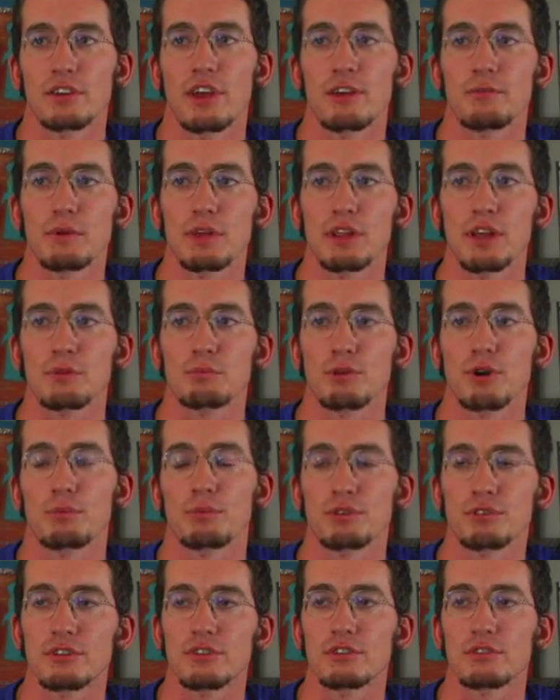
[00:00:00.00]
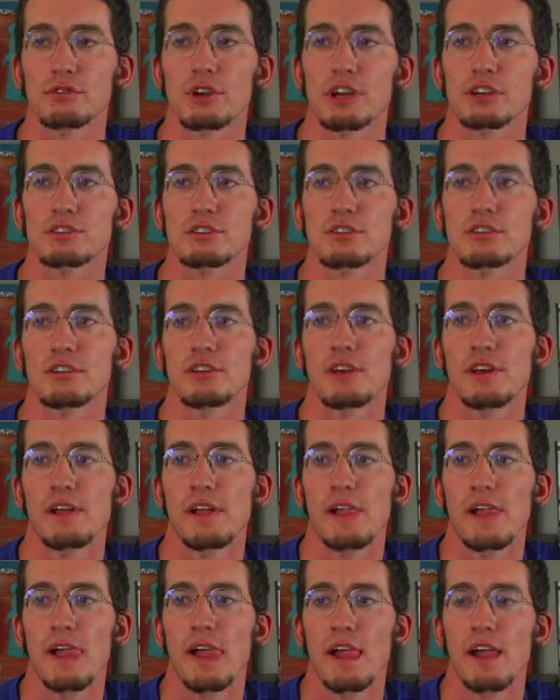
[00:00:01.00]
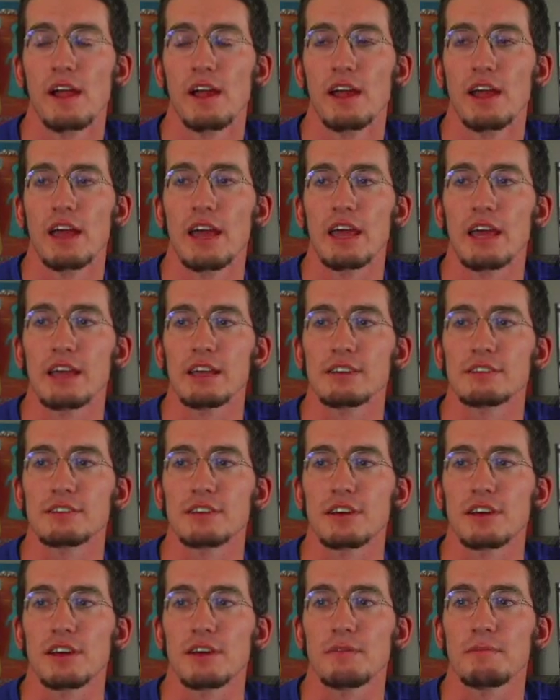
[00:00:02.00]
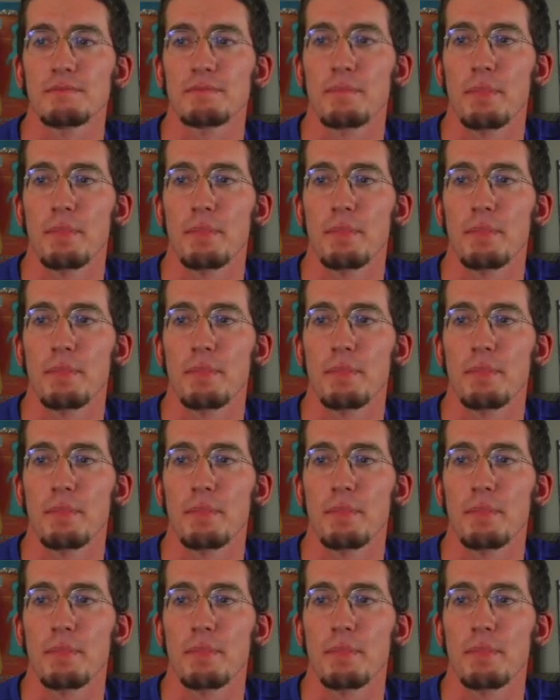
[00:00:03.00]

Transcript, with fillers: it gave me like purpose and direction. And uh,